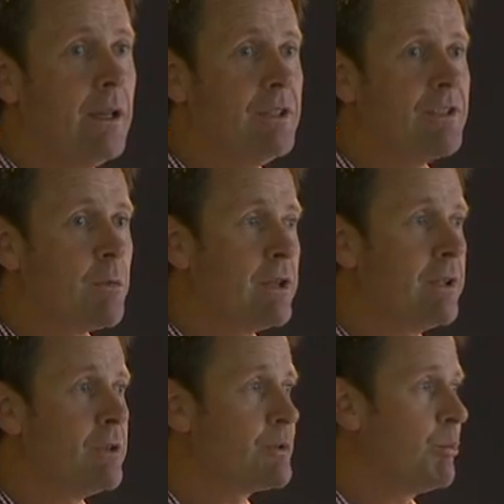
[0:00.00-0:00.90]
And somewhere in
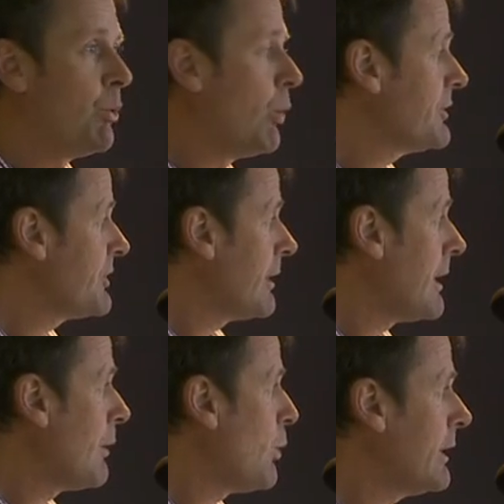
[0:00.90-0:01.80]
those reports there
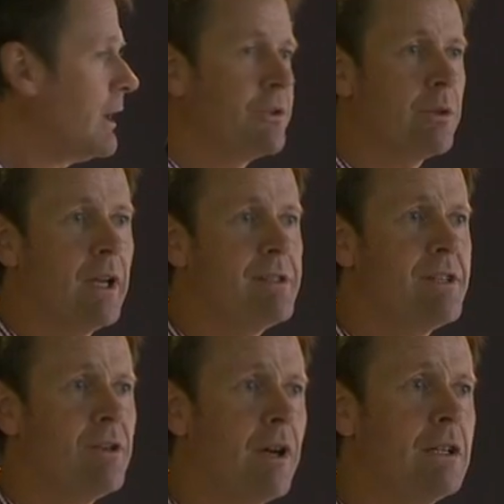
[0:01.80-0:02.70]
are
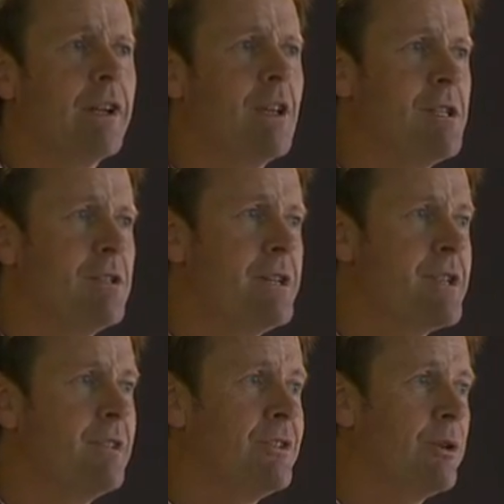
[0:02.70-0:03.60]
189
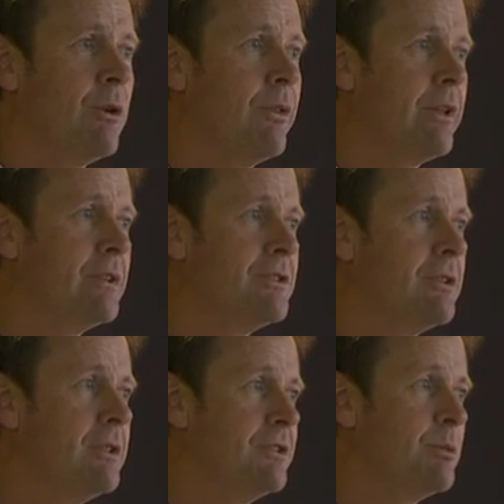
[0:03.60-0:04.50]
recommendations of things
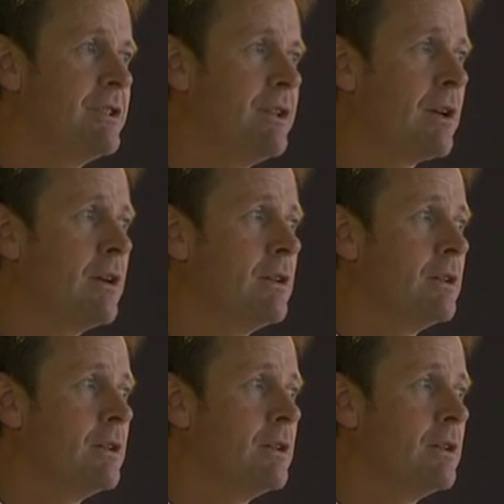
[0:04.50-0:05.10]
that need to be done.